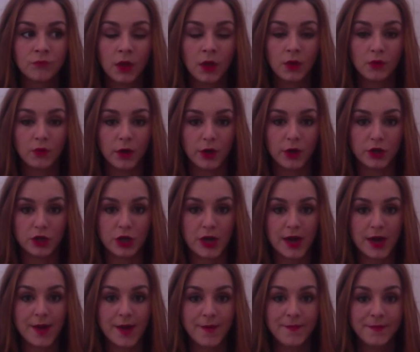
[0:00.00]

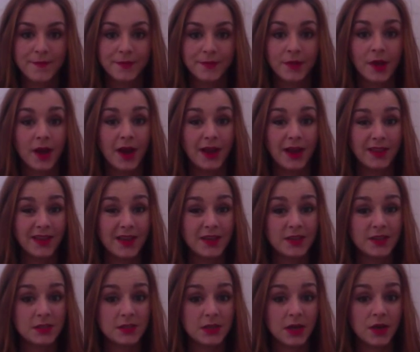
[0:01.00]
Russia, I'd like
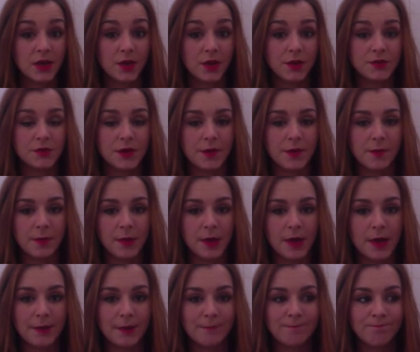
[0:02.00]
to tell you
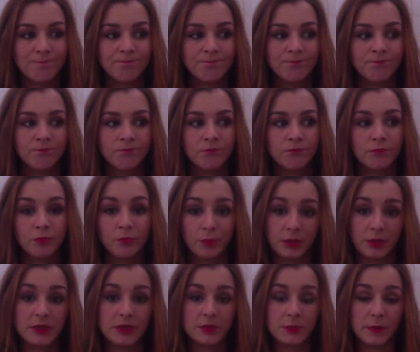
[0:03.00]
something.
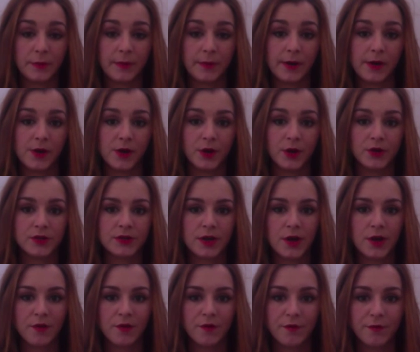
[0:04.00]
Please prepare
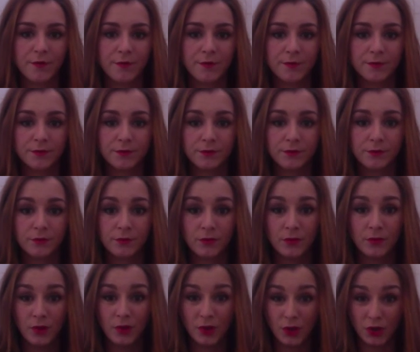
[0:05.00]
yourself.
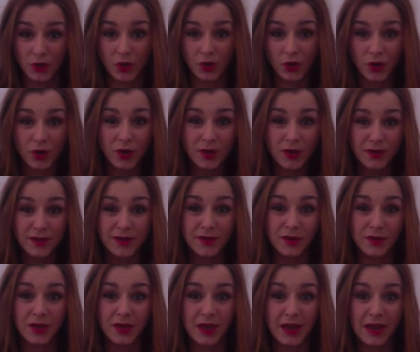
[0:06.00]
You're a
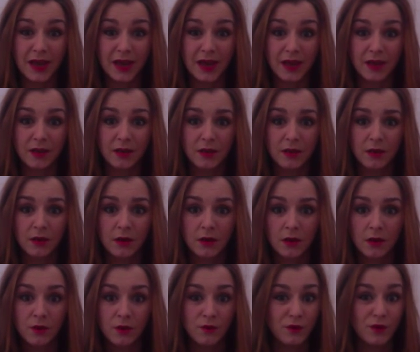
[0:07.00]
little gay.
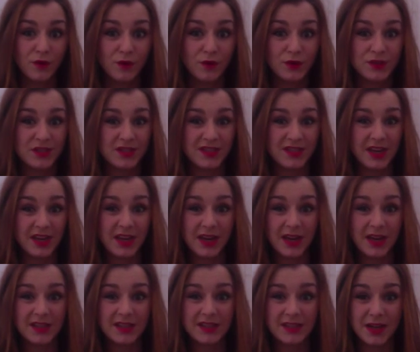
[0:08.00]
Have you ever
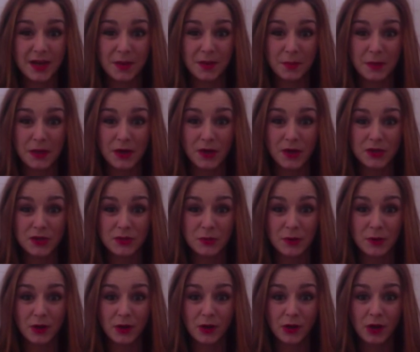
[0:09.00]
seen St.
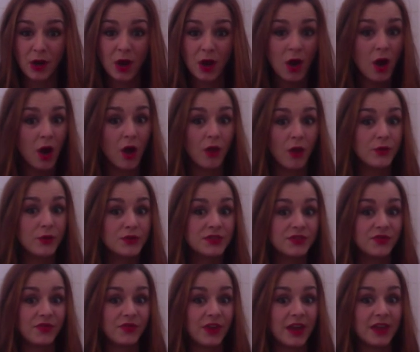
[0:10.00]
Petersburg? All
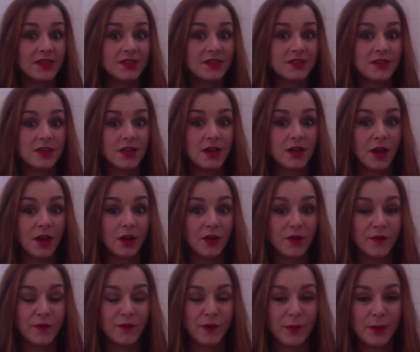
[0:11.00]
those fancy,
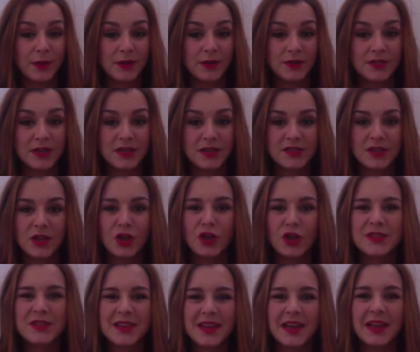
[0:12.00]
colorful buildings? It
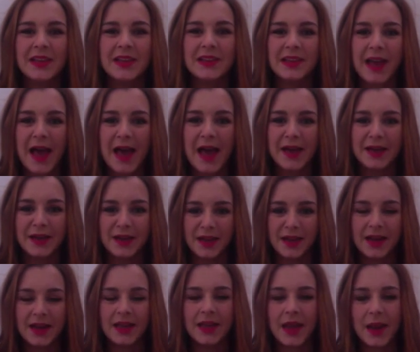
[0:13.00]
looks like Aladdin and
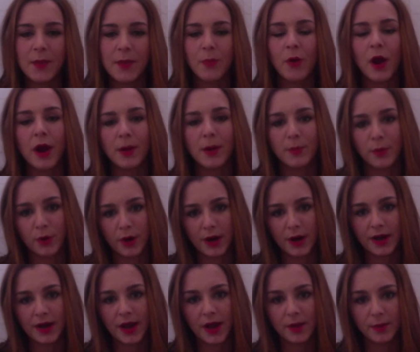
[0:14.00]
a gay pride parade
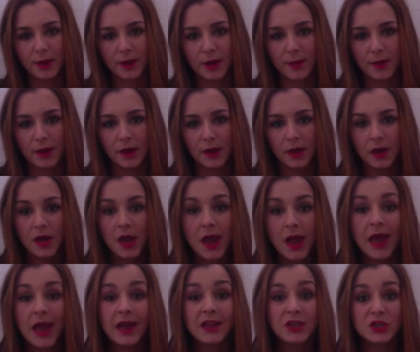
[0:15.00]
had a baby.
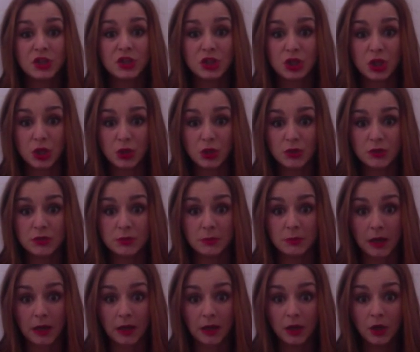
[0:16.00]
And excuse
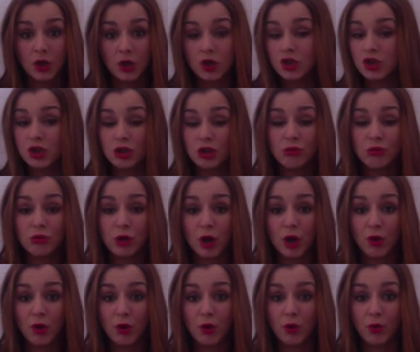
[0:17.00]
me, do you
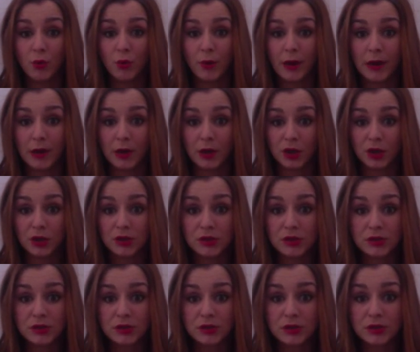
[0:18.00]
know who
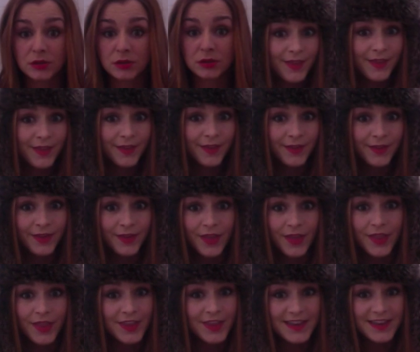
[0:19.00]
wears
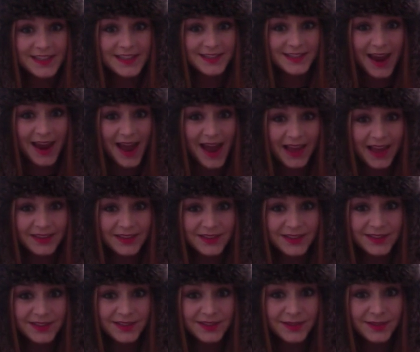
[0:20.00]
these
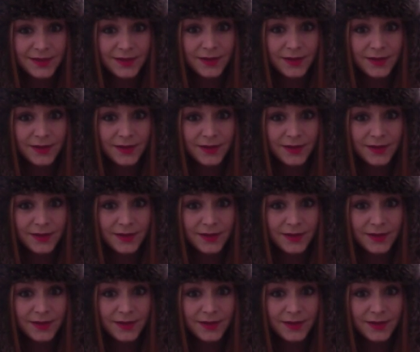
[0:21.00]
hats?